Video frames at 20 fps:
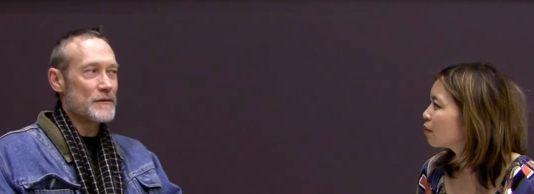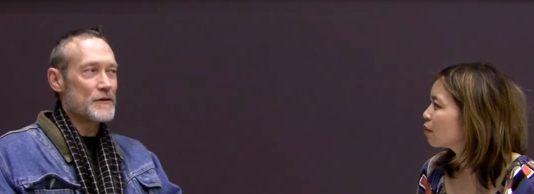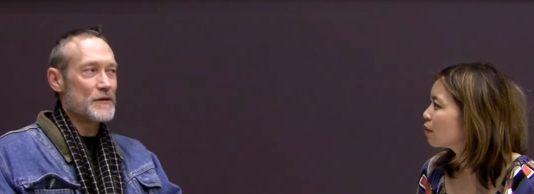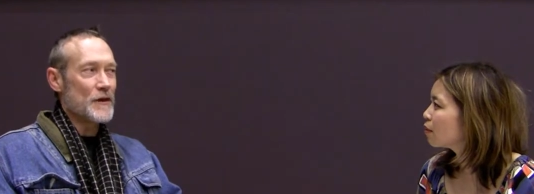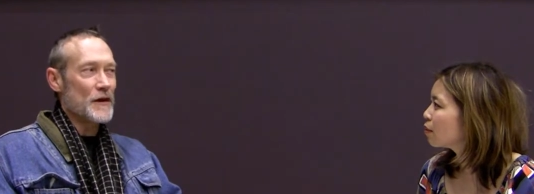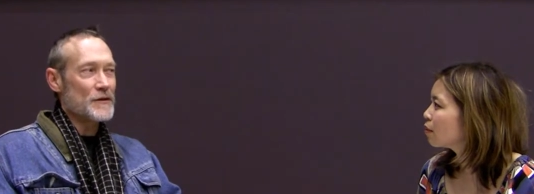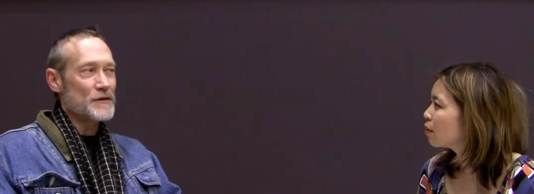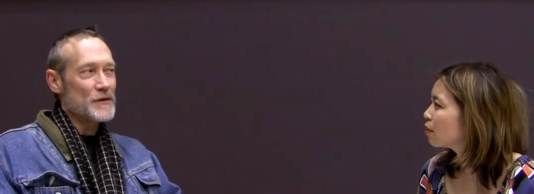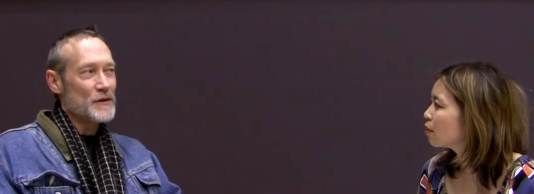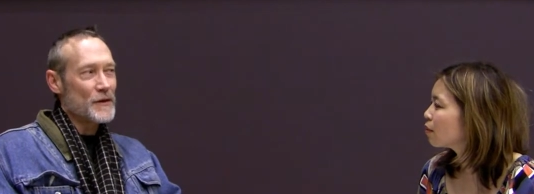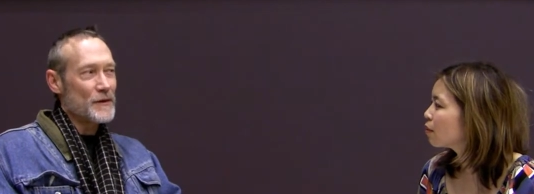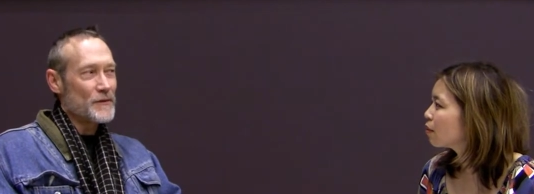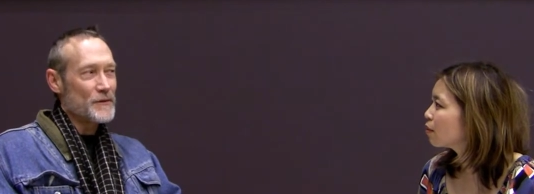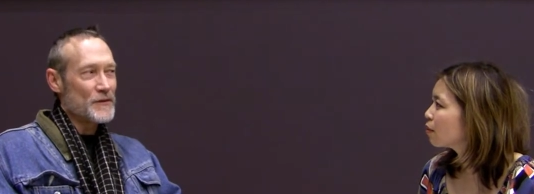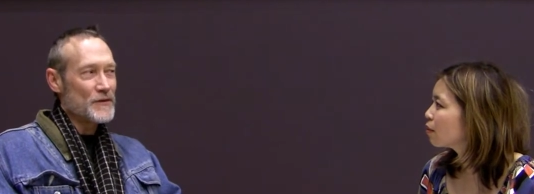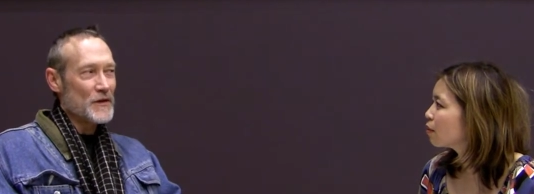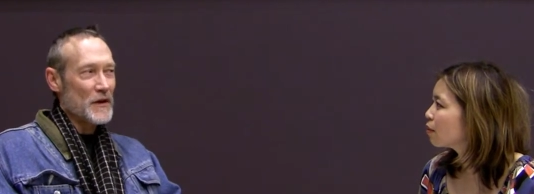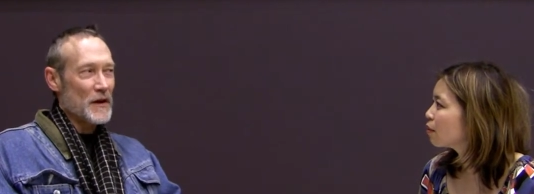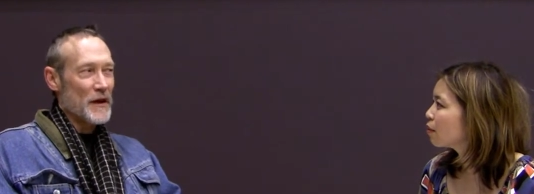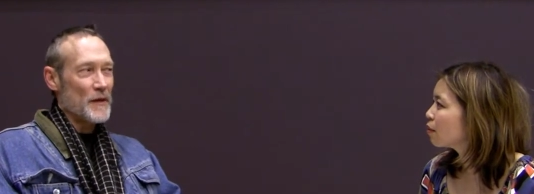Speaker 1: such a
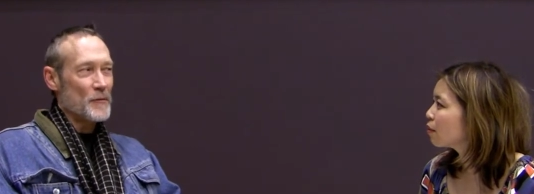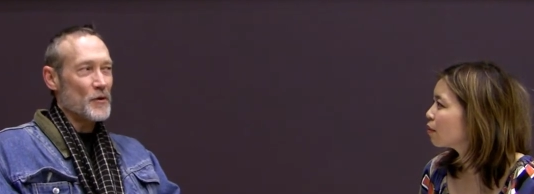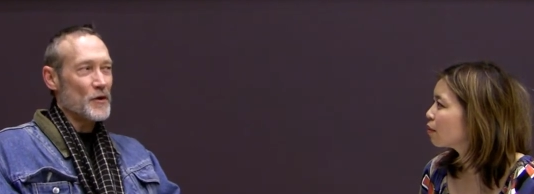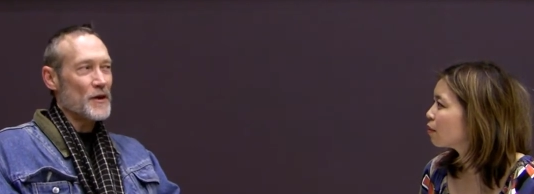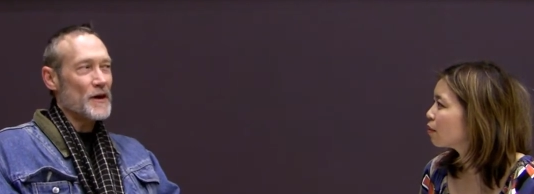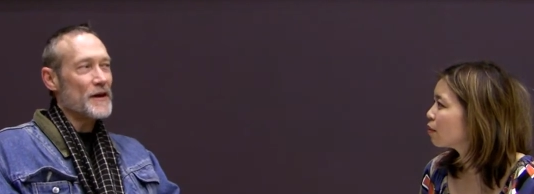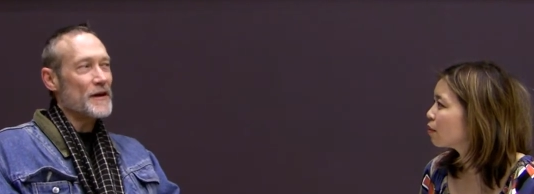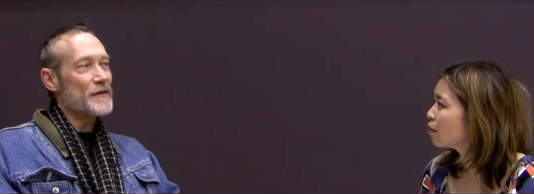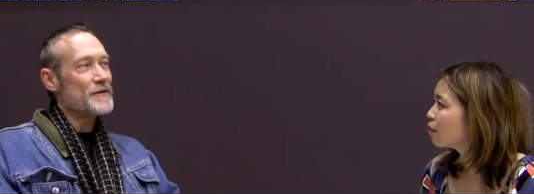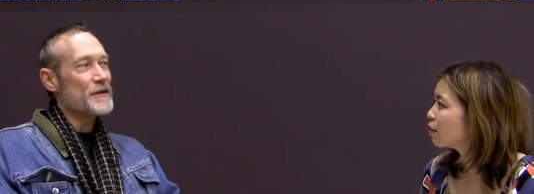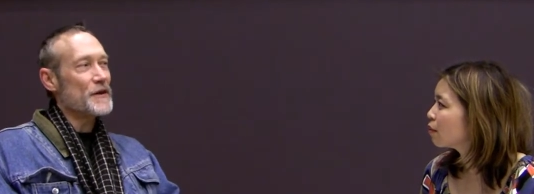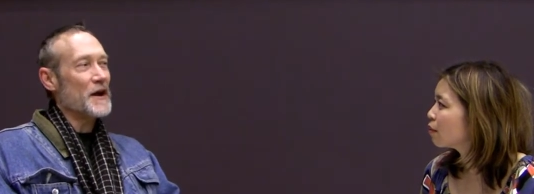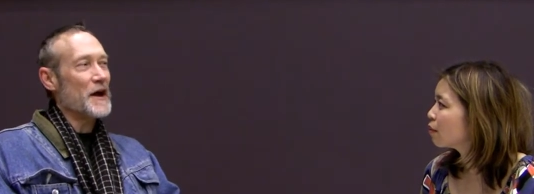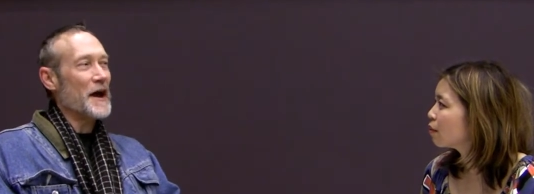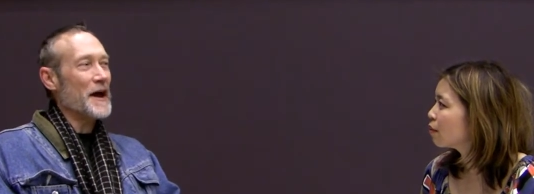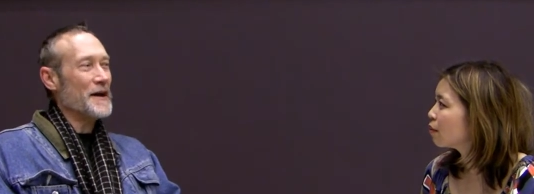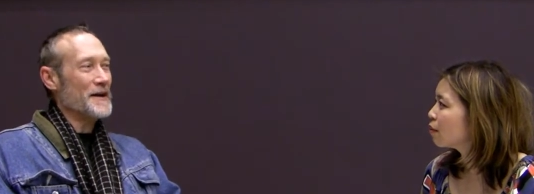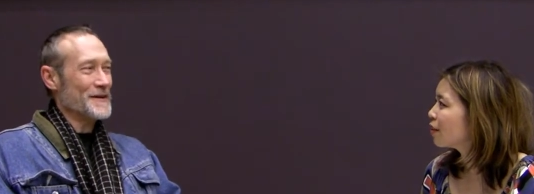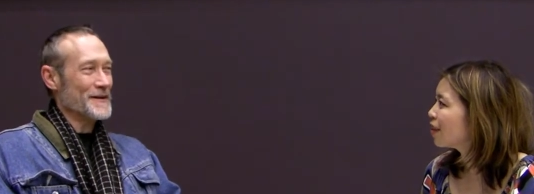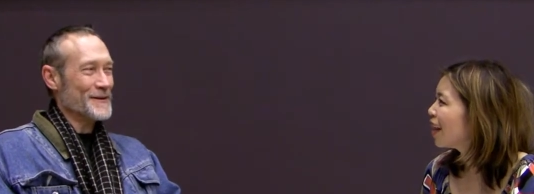celebrity that
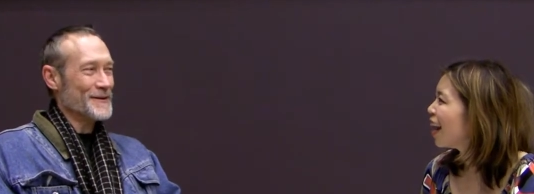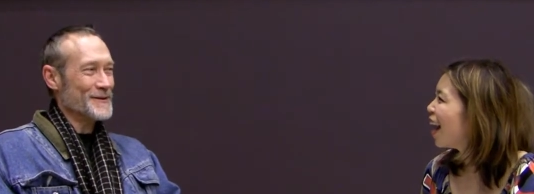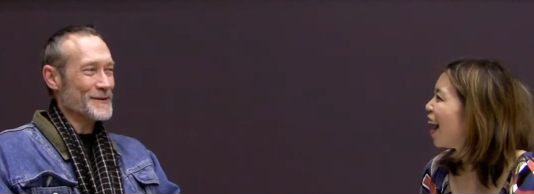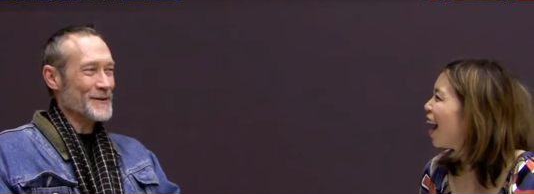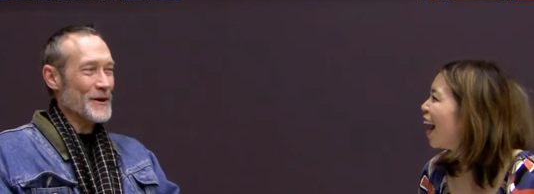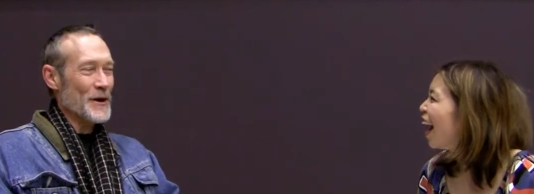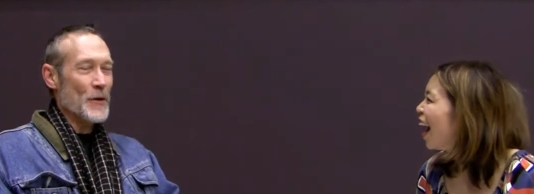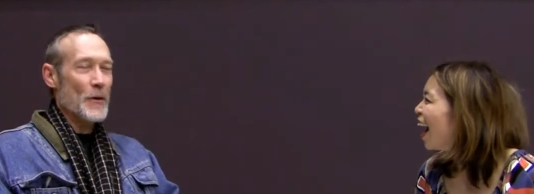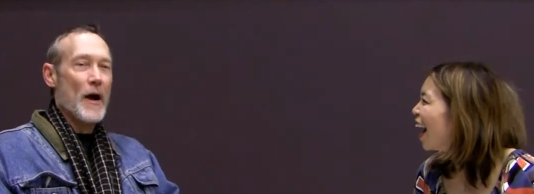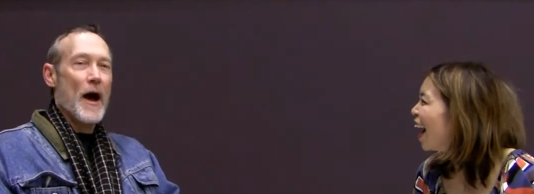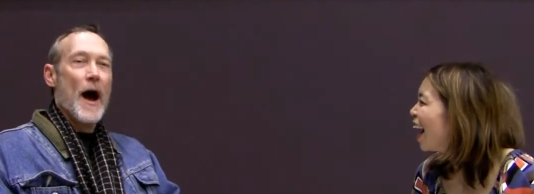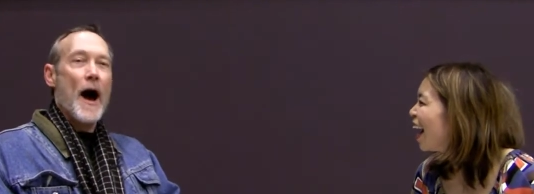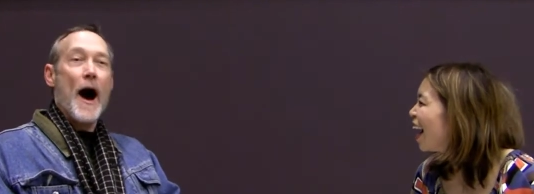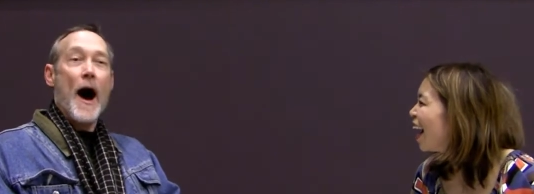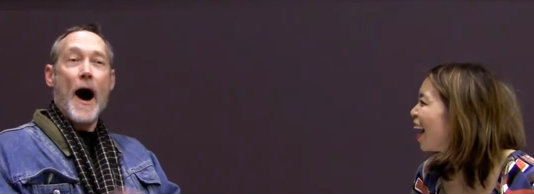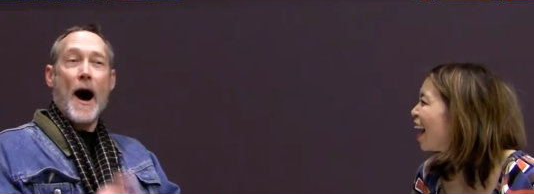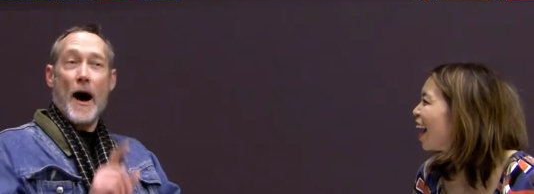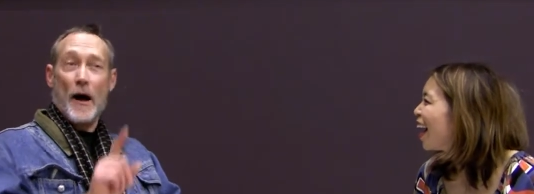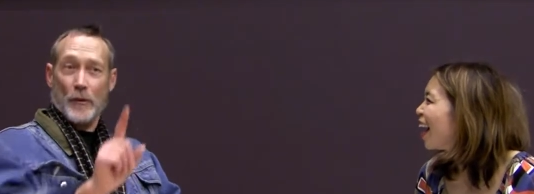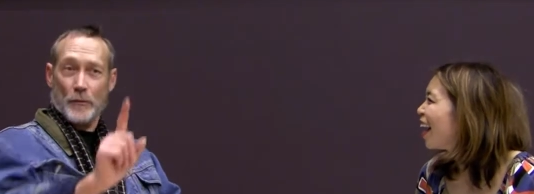I can go,
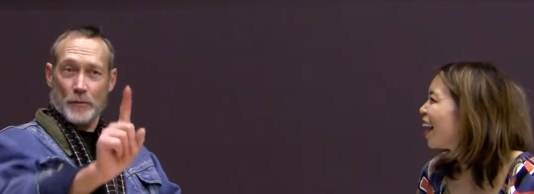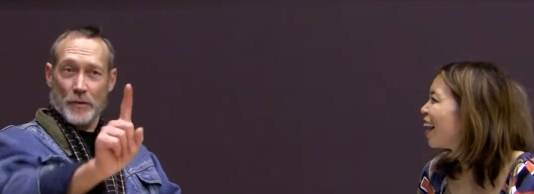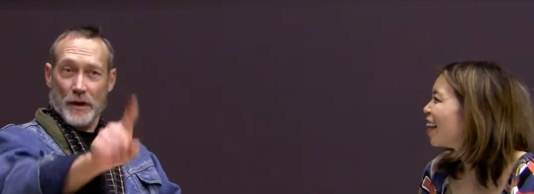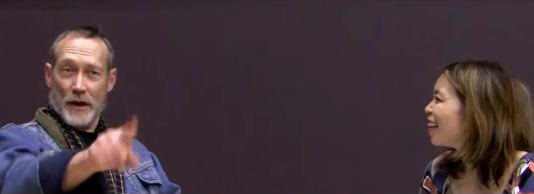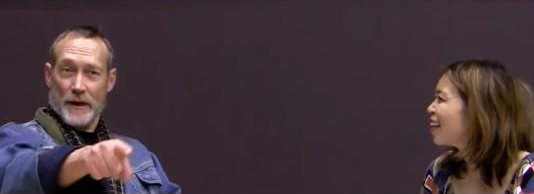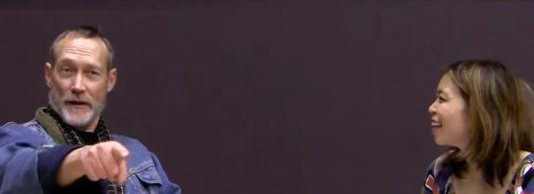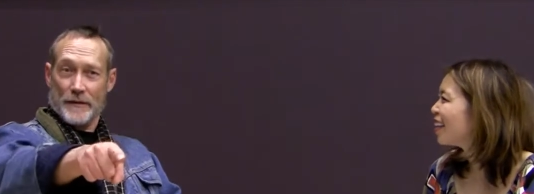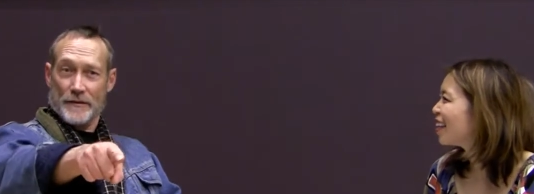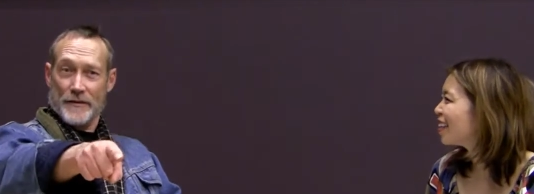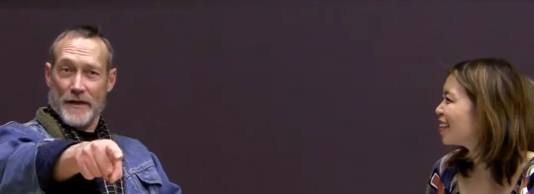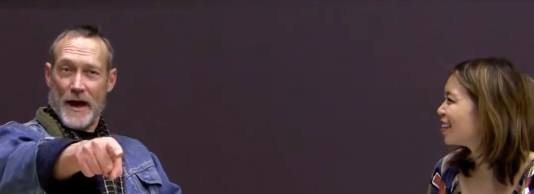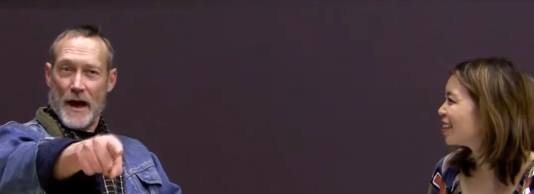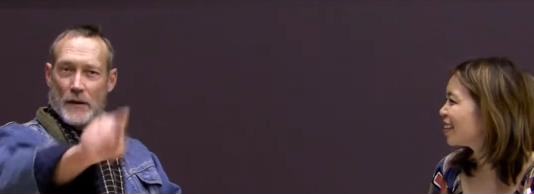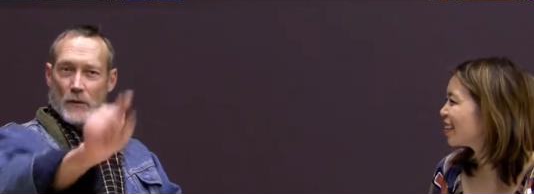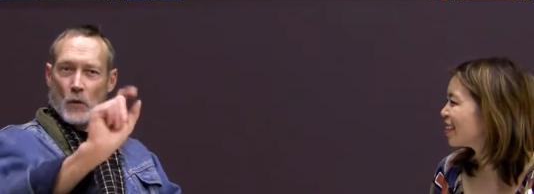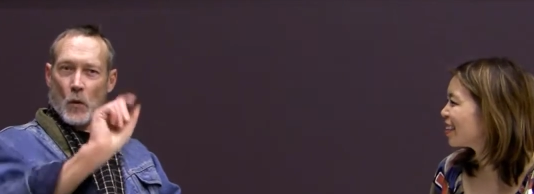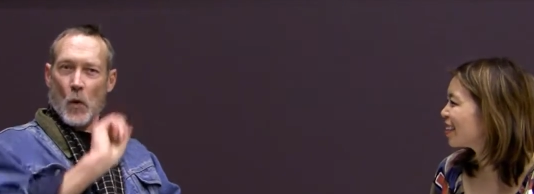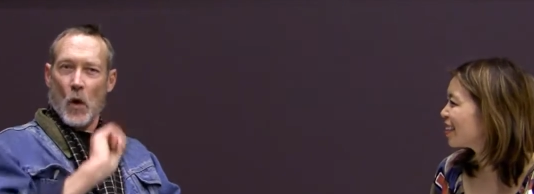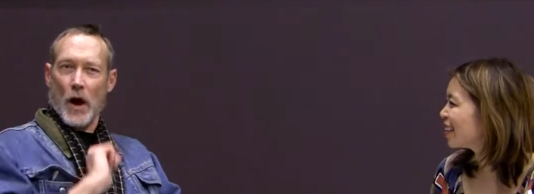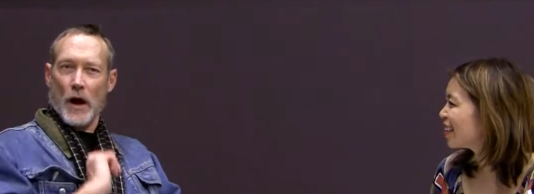I'll play
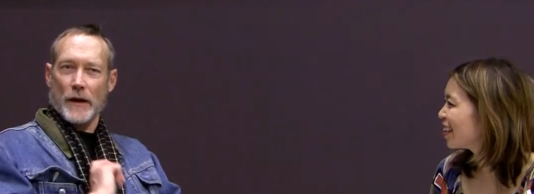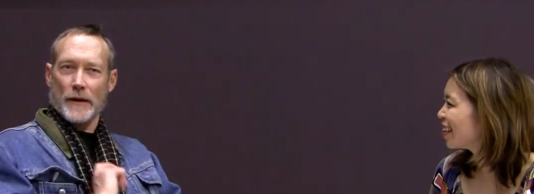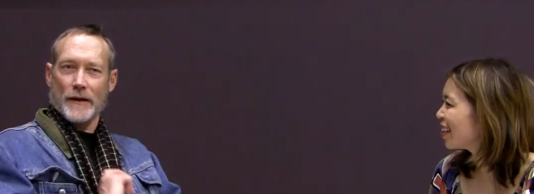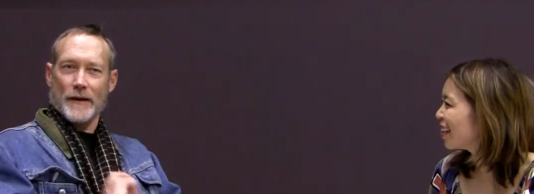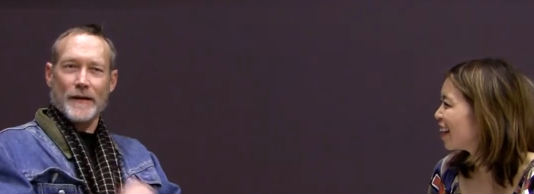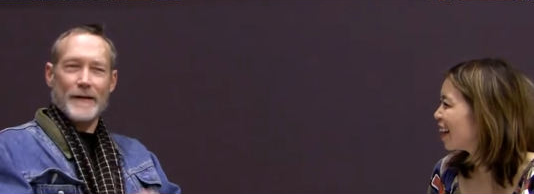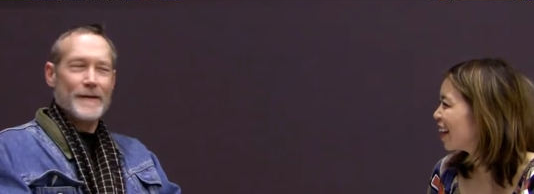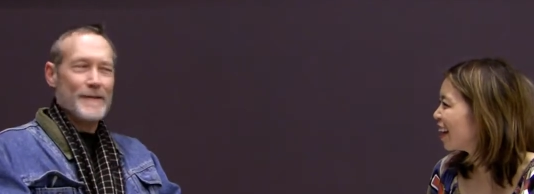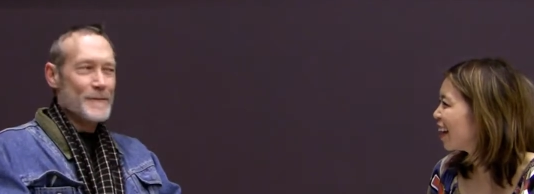that one.